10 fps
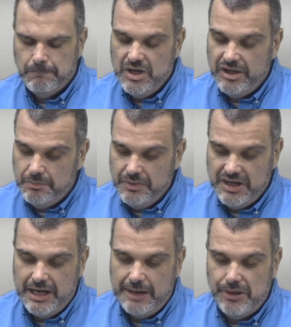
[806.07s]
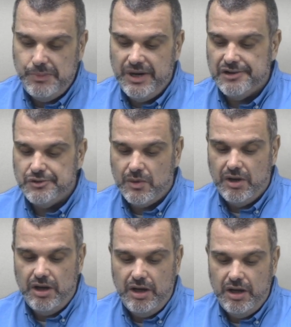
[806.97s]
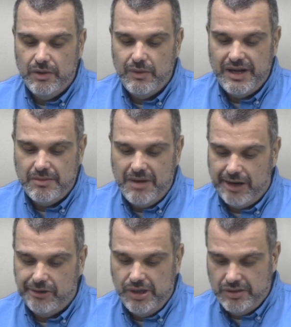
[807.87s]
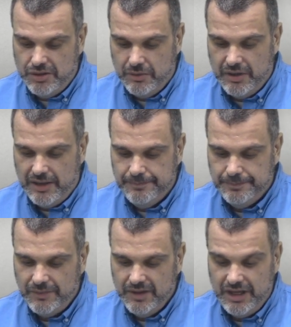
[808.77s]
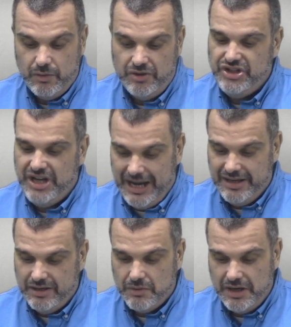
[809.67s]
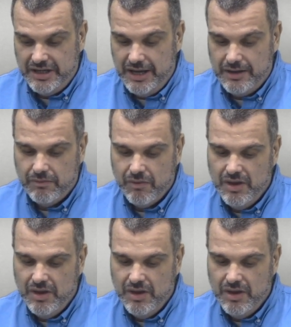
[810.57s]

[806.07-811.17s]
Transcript: On opening night, my parents were all the way in the back of the auditorium, like where Jack is right now.